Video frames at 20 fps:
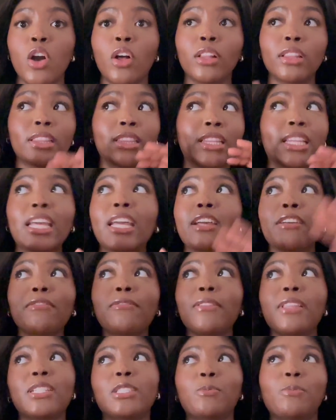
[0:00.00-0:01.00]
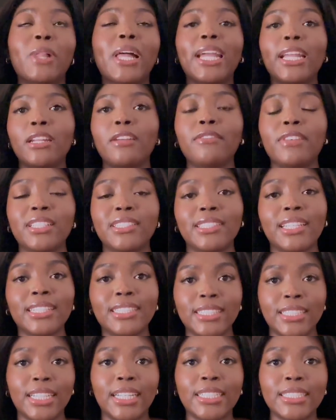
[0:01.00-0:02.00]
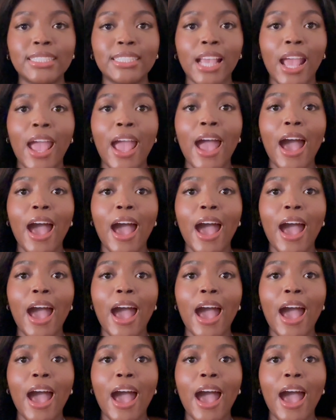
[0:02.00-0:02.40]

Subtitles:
leave this plane of existence